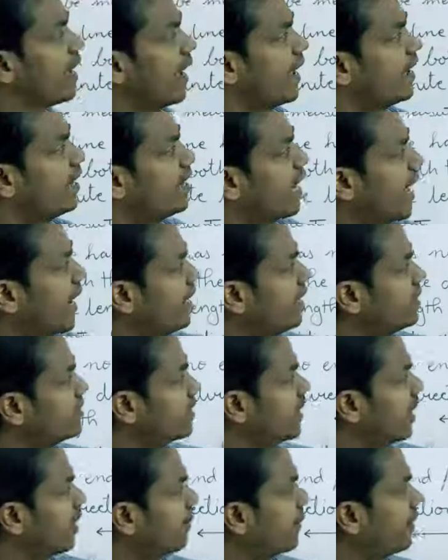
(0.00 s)
And line
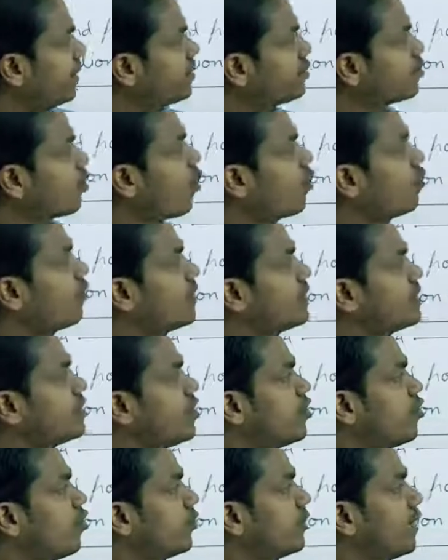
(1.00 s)
segment is always
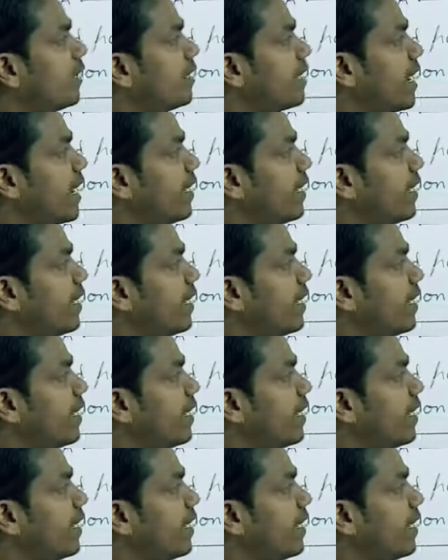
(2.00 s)
denoted